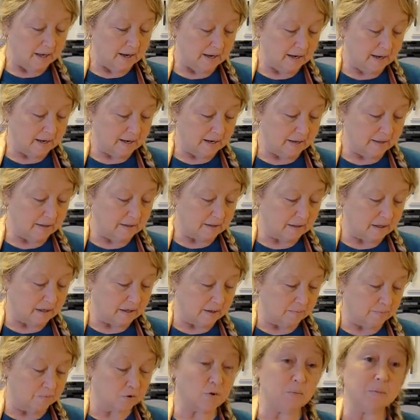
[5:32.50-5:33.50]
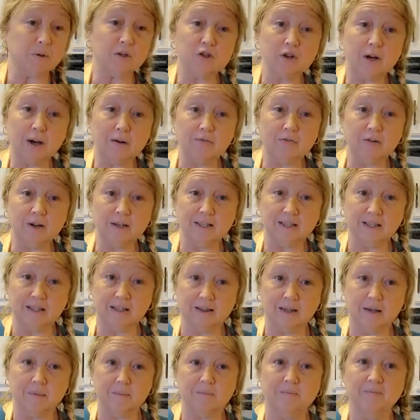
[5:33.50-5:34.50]
And so I'm gonna try
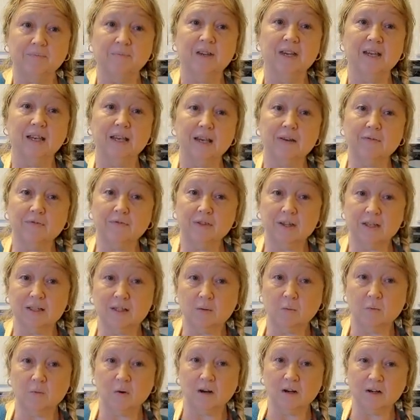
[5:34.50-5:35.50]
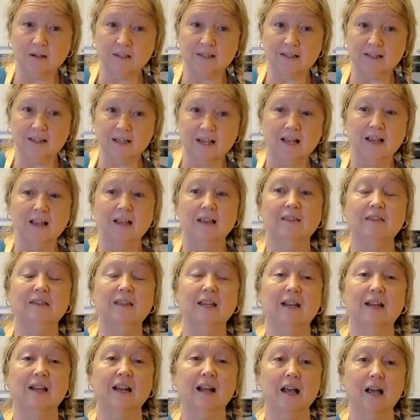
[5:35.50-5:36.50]
freezing them. If this works,
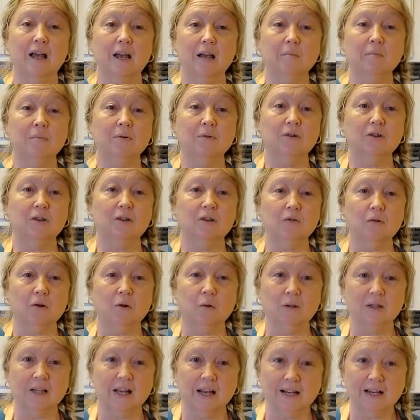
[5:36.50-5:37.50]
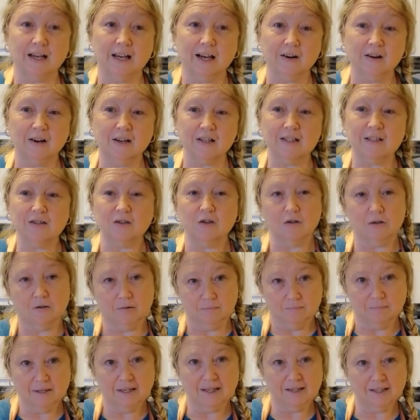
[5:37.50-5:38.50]
then I'm gonna grow a lot of carrots,
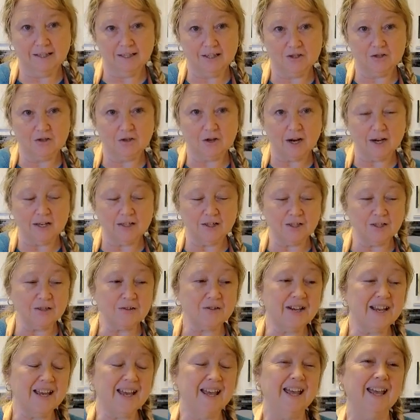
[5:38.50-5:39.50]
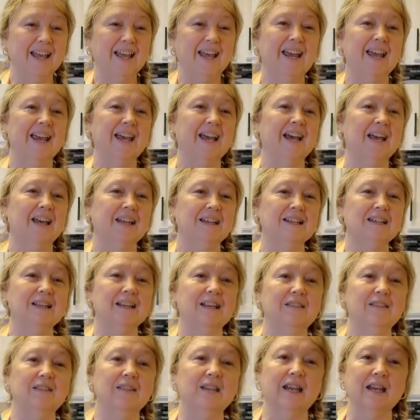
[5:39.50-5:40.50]
or at least try to, and
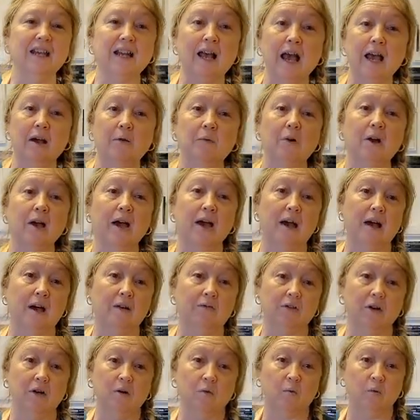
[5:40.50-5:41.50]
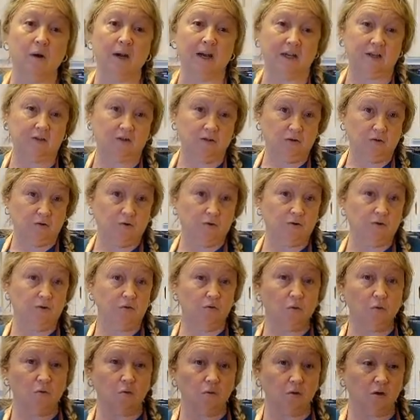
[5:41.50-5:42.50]
then I will have a way to
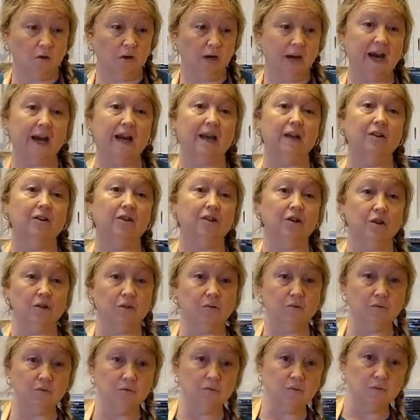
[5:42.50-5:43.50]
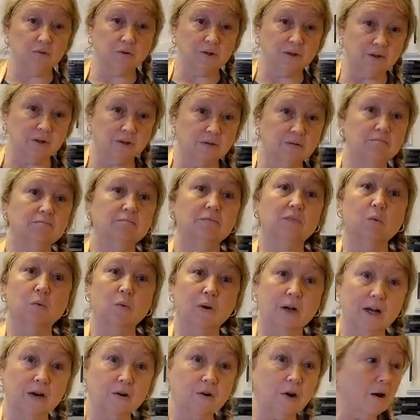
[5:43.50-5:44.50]
store and use
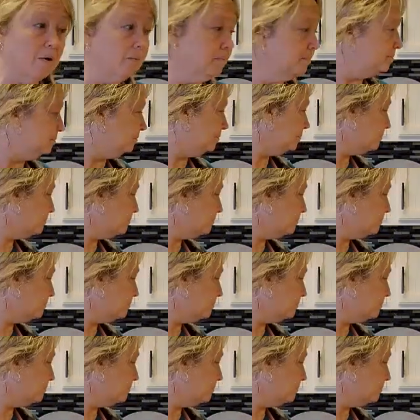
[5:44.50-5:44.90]
what I grow.